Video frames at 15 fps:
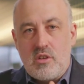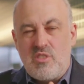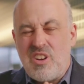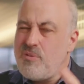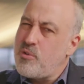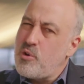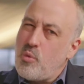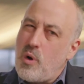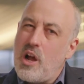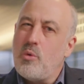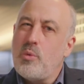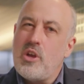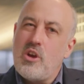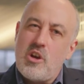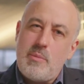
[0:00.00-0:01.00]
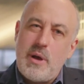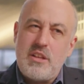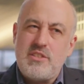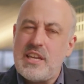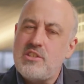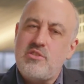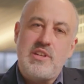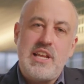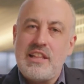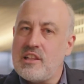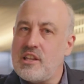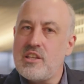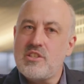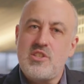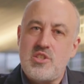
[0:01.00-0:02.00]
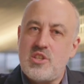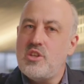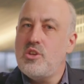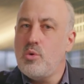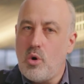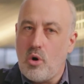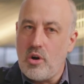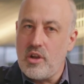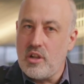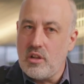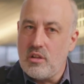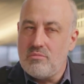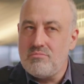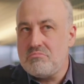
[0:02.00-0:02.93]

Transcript: Right, for a while we heard about data and analytics as the new oil,